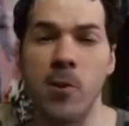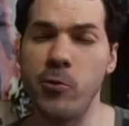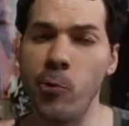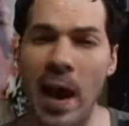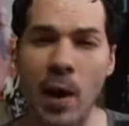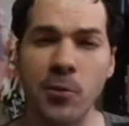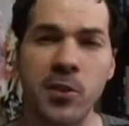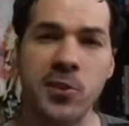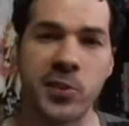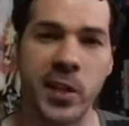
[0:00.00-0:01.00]
throughout
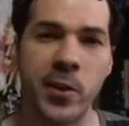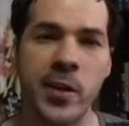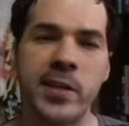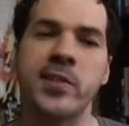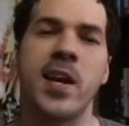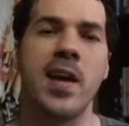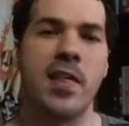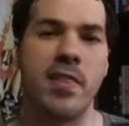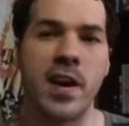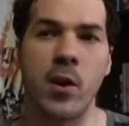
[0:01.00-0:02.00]
the series,
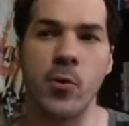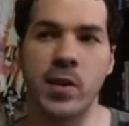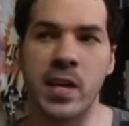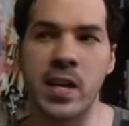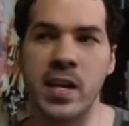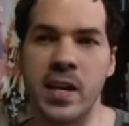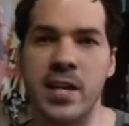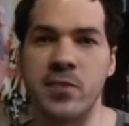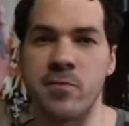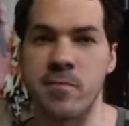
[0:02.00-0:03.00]
that Okina
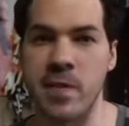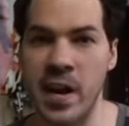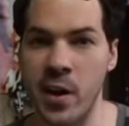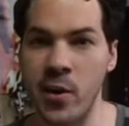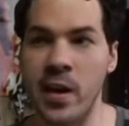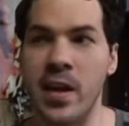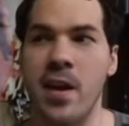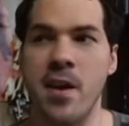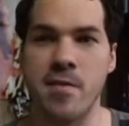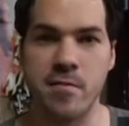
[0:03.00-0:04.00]
is very,